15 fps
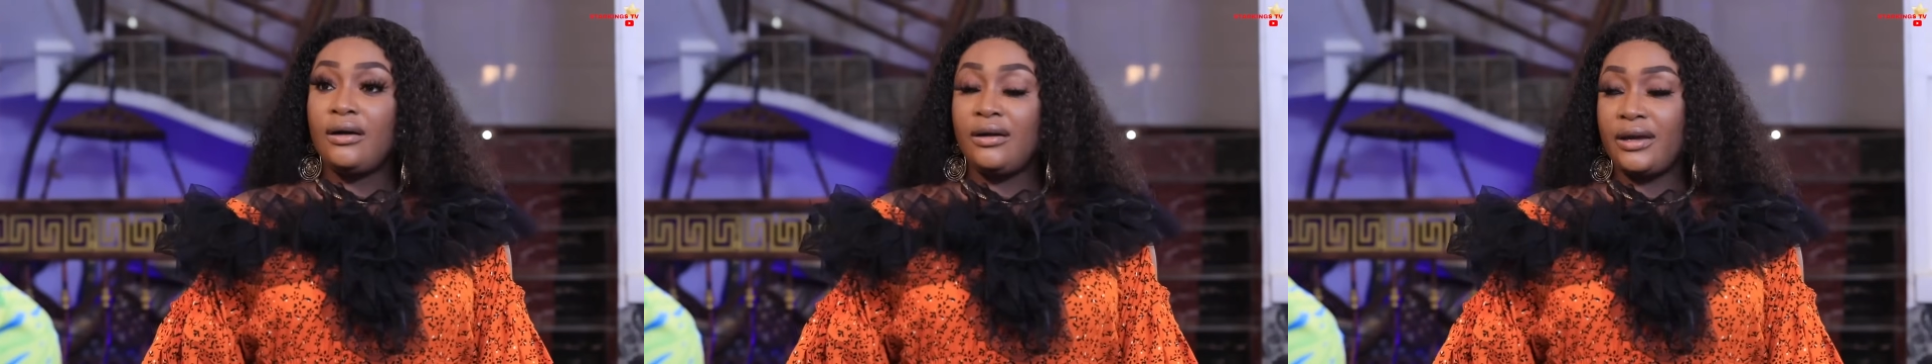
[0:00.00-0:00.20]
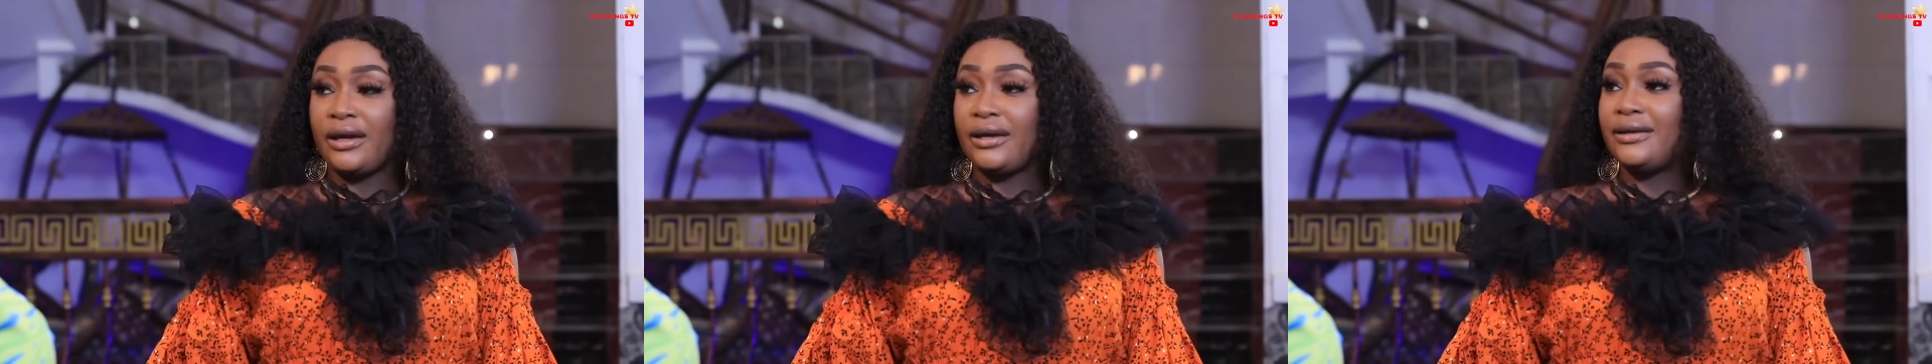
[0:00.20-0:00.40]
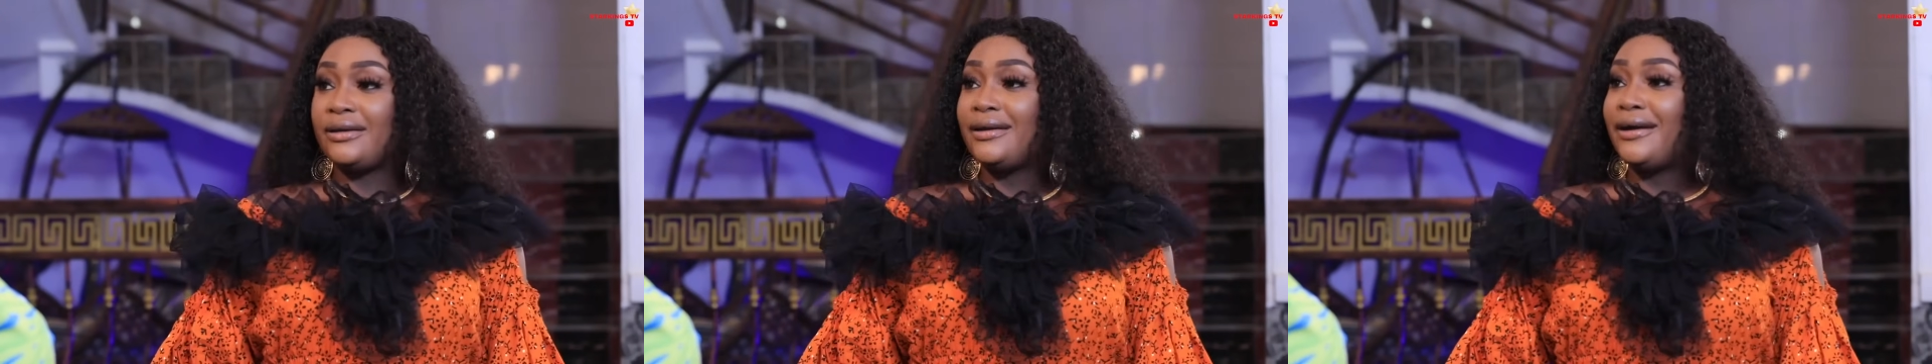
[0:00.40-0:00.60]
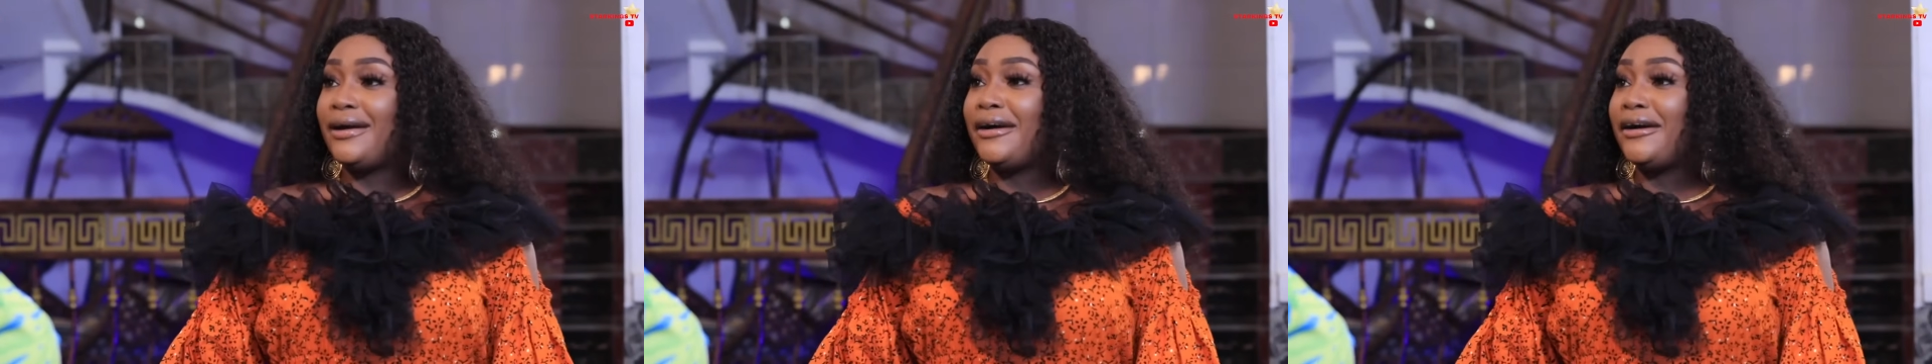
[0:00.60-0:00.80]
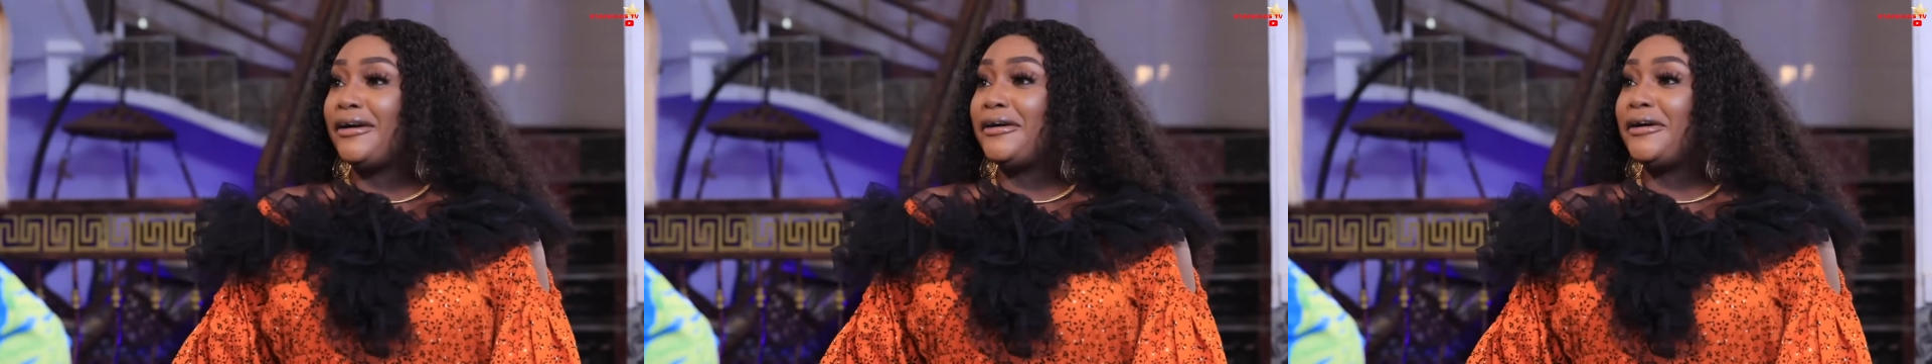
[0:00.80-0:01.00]
Okay.
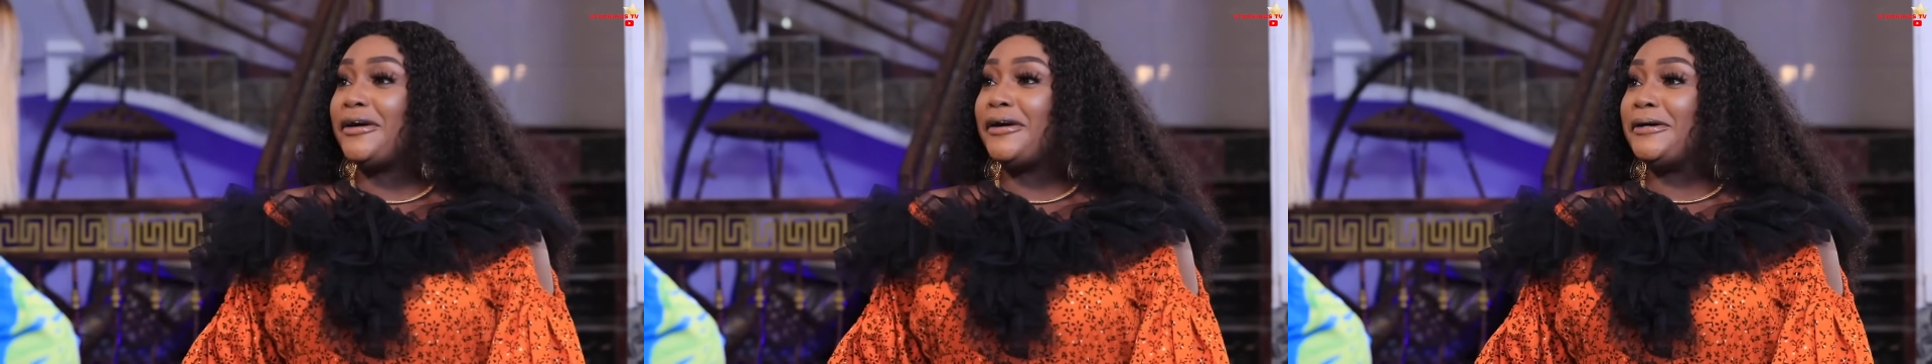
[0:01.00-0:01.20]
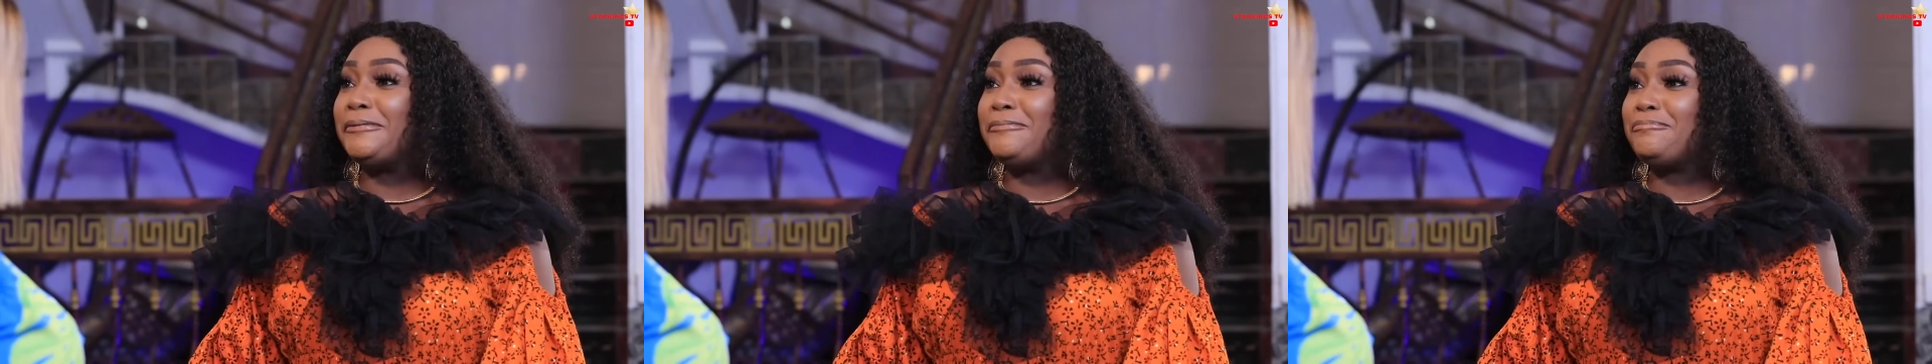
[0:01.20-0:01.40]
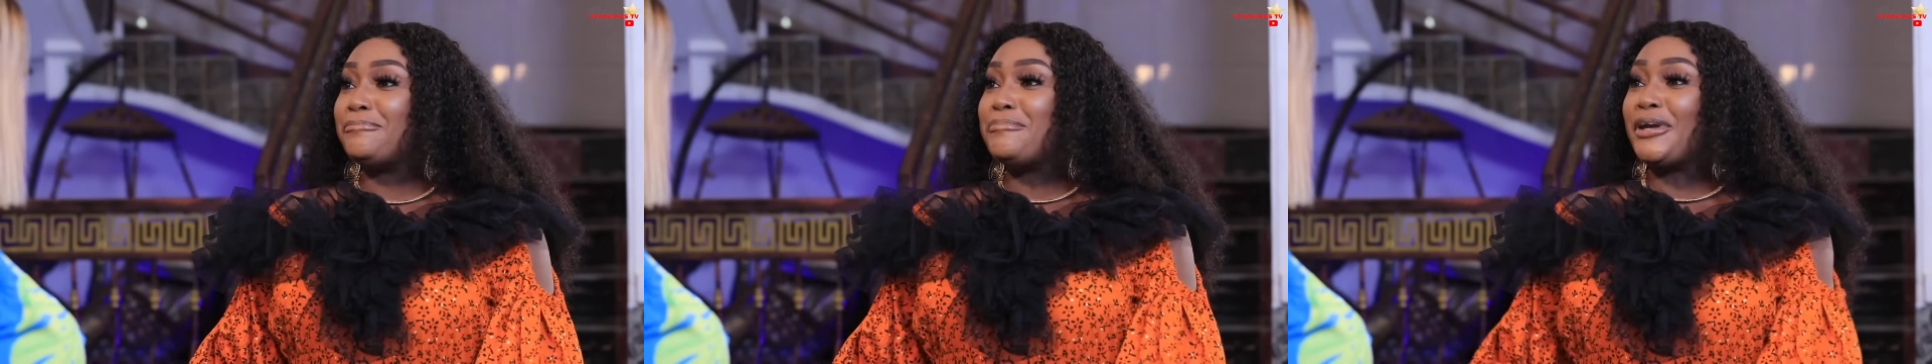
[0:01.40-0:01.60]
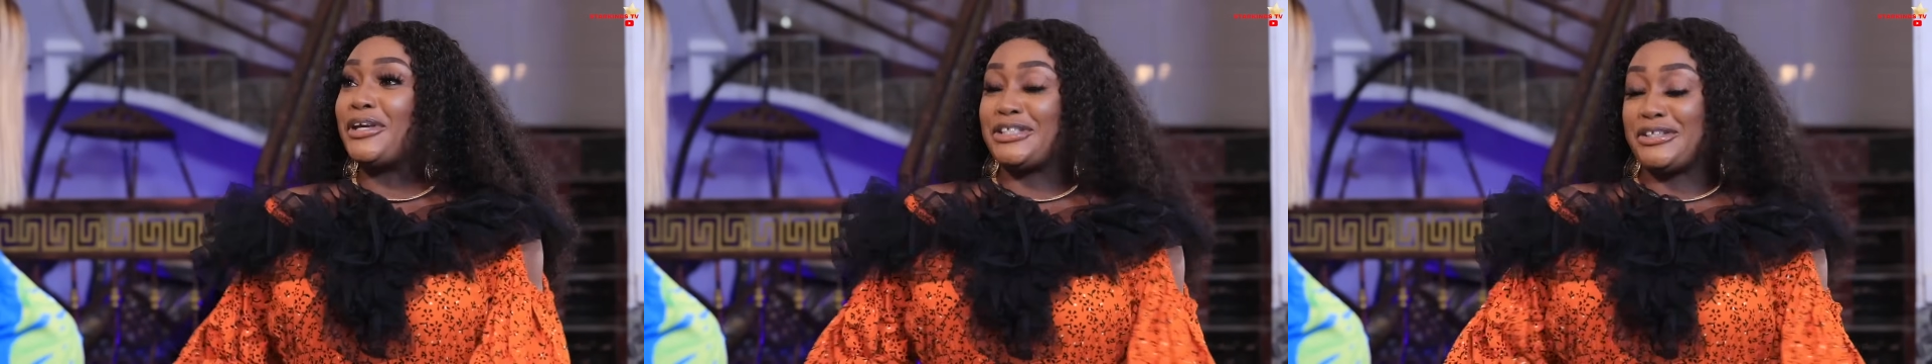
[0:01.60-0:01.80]
Make